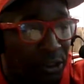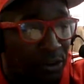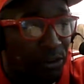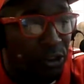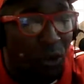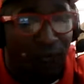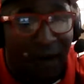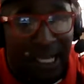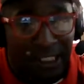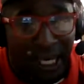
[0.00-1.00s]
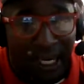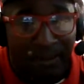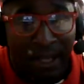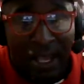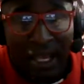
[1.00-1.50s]
to SoFi
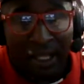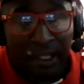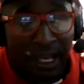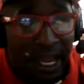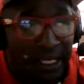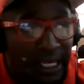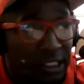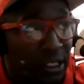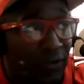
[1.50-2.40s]
Stadium against